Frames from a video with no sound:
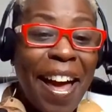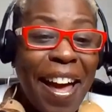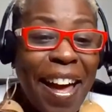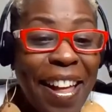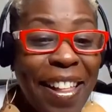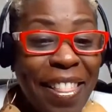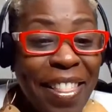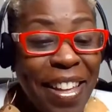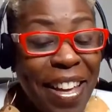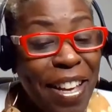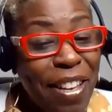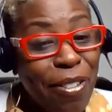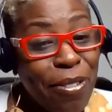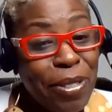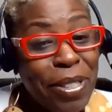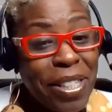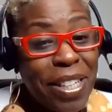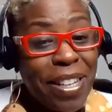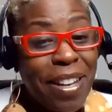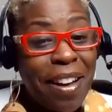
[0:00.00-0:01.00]
And then you
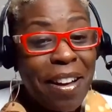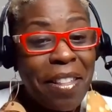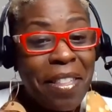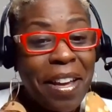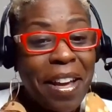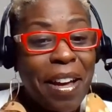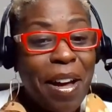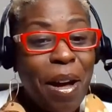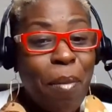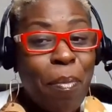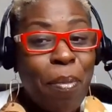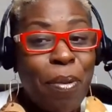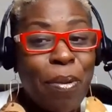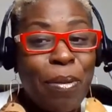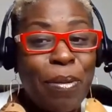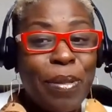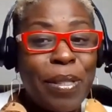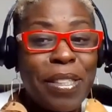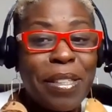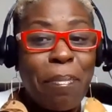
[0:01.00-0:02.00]
see other
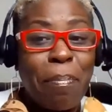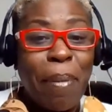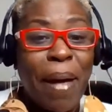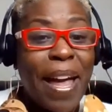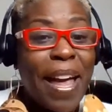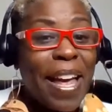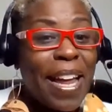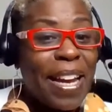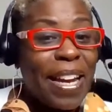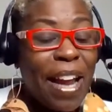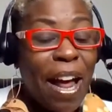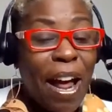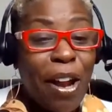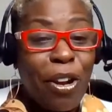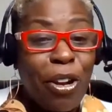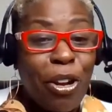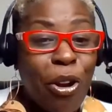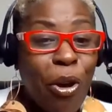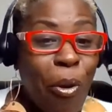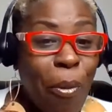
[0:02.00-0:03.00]
couples paying
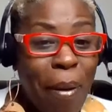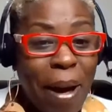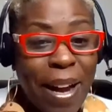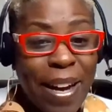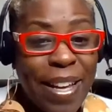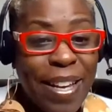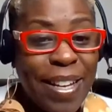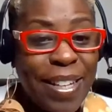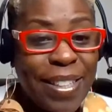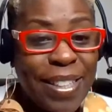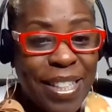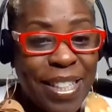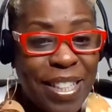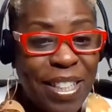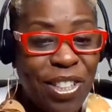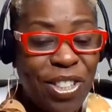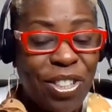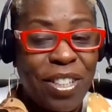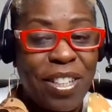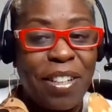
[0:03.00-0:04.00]
nobody
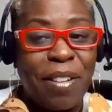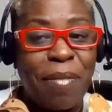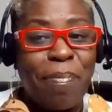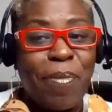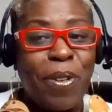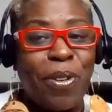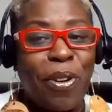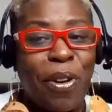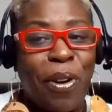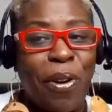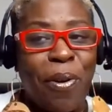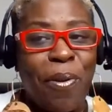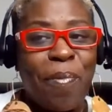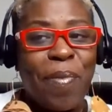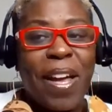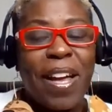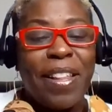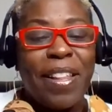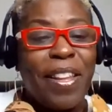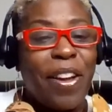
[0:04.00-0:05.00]
attention.
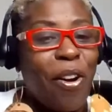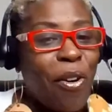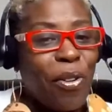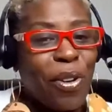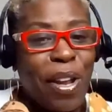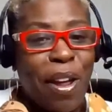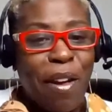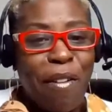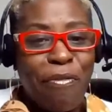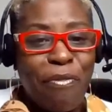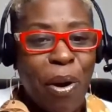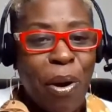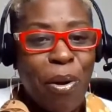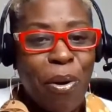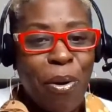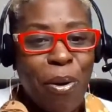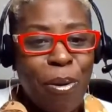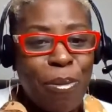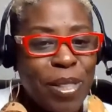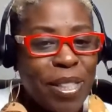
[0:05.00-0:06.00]
They're on their
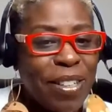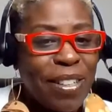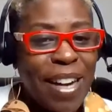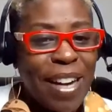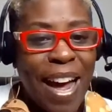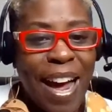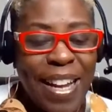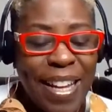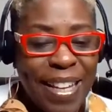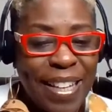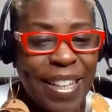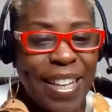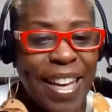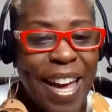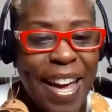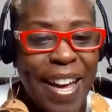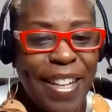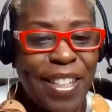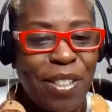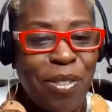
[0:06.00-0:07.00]
phones, they're not
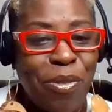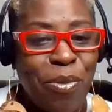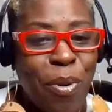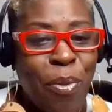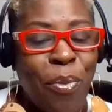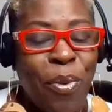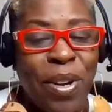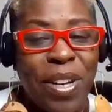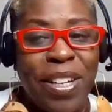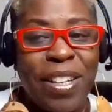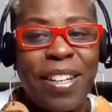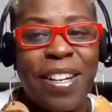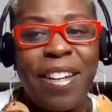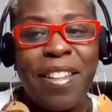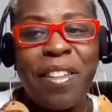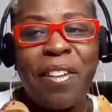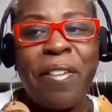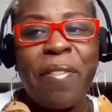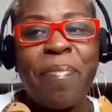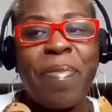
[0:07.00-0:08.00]
engaging with one
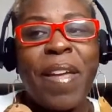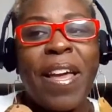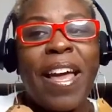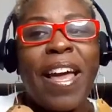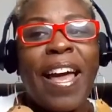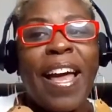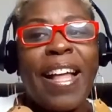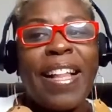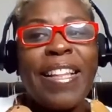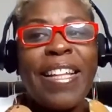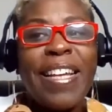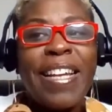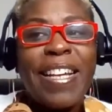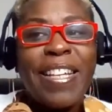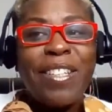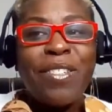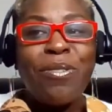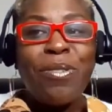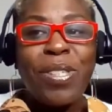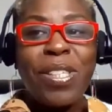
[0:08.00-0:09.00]
another. And
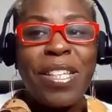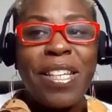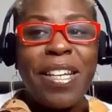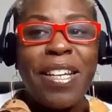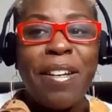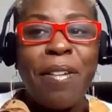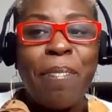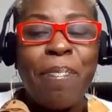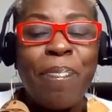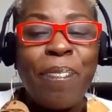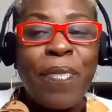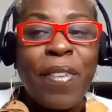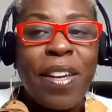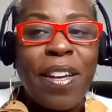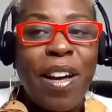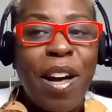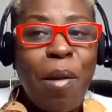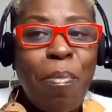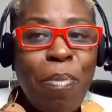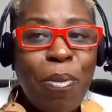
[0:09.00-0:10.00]
then you see
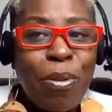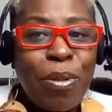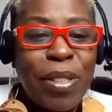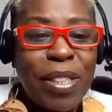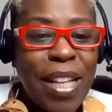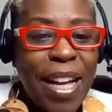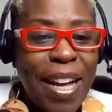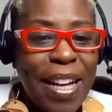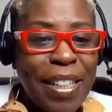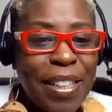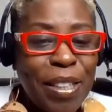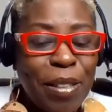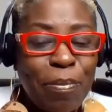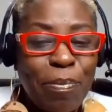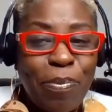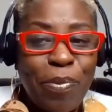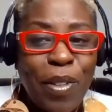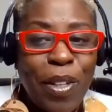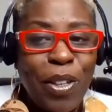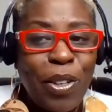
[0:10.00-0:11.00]
couples that's,
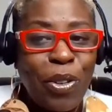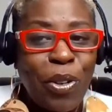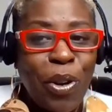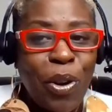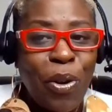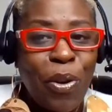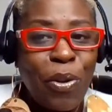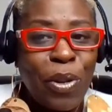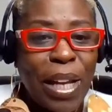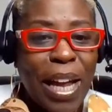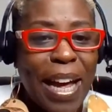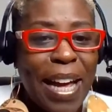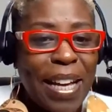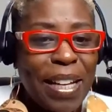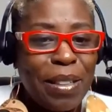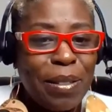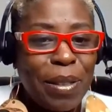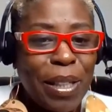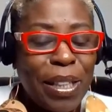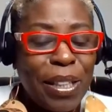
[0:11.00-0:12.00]

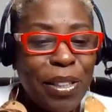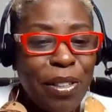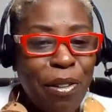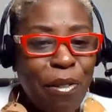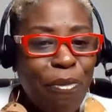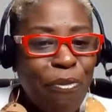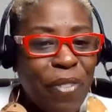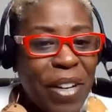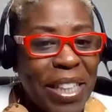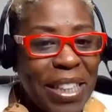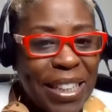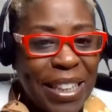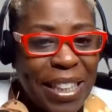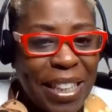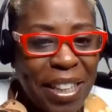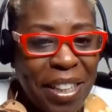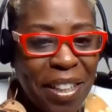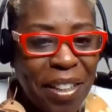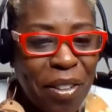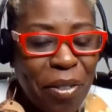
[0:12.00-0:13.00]
like a little
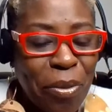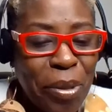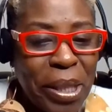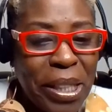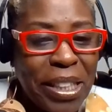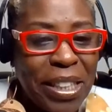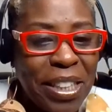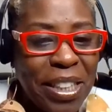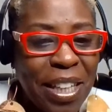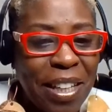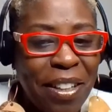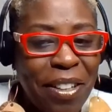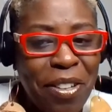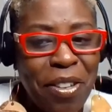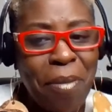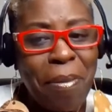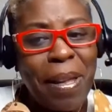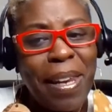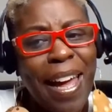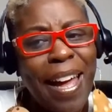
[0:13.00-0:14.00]
fussy with each other. And
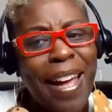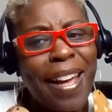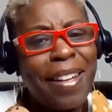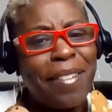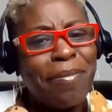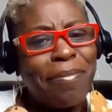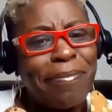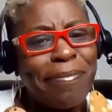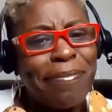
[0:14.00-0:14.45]
you be like,